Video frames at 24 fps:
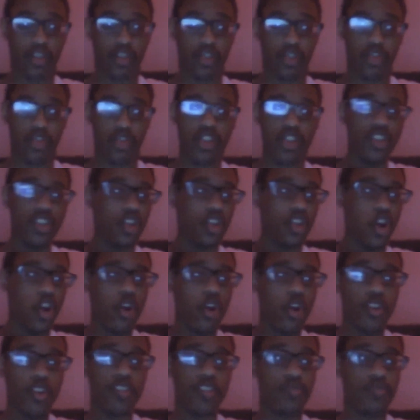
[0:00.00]
He's
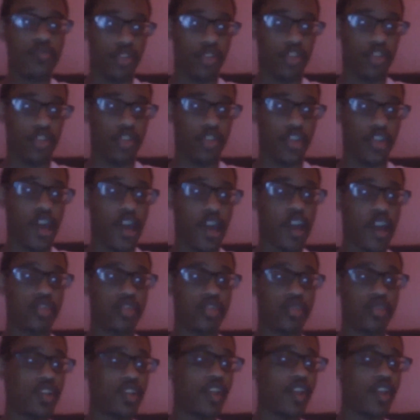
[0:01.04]
always been a great actor, and
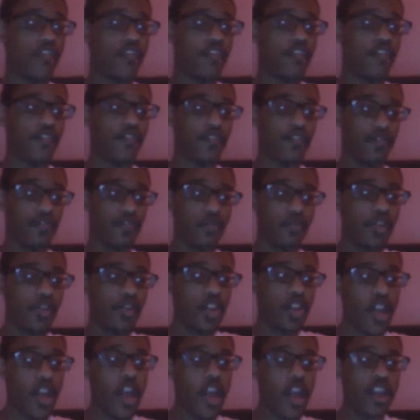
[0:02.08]
I'm
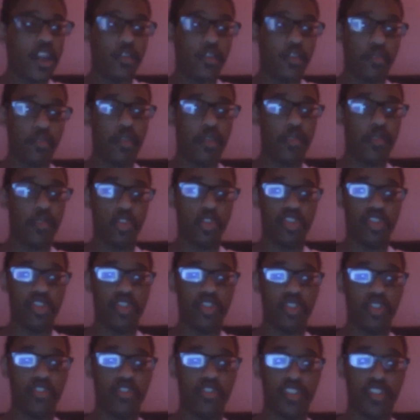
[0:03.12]
glad that people are starting
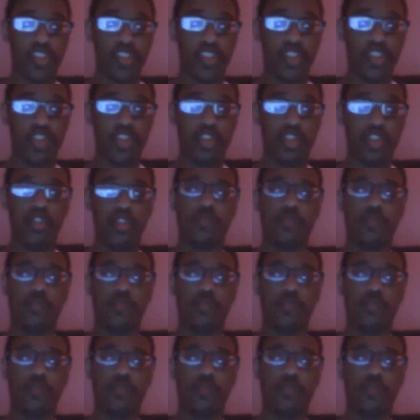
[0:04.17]
to see